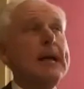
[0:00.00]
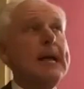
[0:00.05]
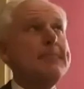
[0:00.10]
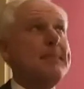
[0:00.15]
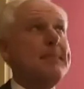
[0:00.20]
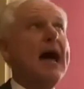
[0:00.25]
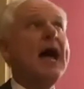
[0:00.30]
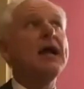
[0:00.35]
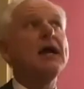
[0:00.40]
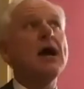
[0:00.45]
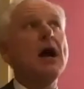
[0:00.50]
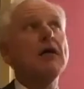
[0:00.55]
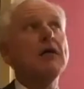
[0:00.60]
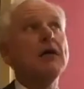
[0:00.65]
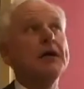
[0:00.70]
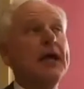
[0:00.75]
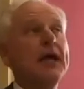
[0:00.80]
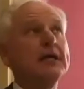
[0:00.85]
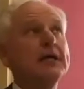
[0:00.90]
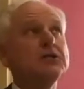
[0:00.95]
And that
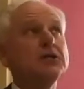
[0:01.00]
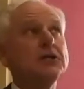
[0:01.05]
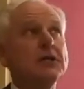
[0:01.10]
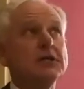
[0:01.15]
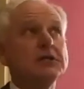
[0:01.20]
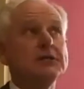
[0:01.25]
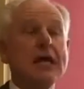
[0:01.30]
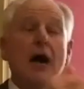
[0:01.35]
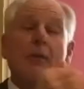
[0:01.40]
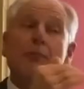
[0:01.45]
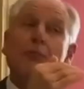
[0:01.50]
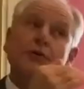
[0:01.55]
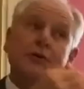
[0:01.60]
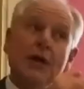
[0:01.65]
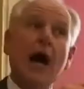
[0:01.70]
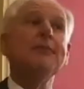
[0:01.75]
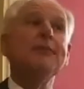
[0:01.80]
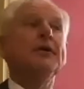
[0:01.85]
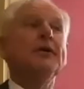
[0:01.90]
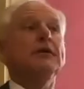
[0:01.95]
congregation is now
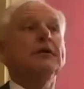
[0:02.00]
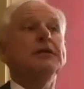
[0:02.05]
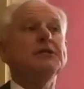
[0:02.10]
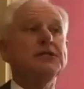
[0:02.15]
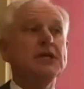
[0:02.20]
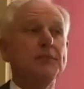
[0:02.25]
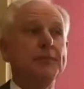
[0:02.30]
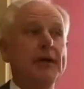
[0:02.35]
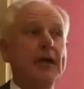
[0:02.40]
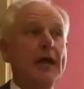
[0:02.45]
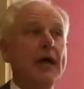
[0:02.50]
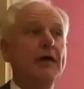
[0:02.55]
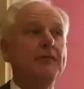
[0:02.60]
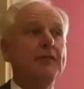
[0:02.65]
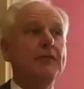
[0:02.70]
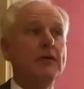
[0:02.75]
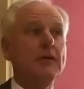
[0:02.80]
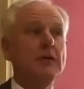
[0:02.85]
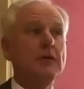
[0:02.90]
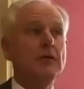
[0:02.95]
predominantly CBF,
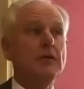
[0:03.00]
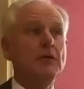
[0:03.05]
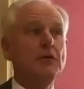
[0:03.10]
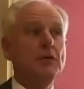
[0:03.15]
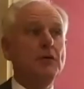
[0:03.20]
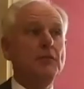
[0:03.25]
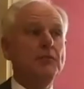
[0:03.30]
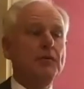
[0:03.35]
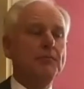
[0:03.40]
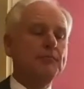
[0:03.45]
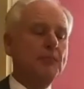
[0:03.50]
but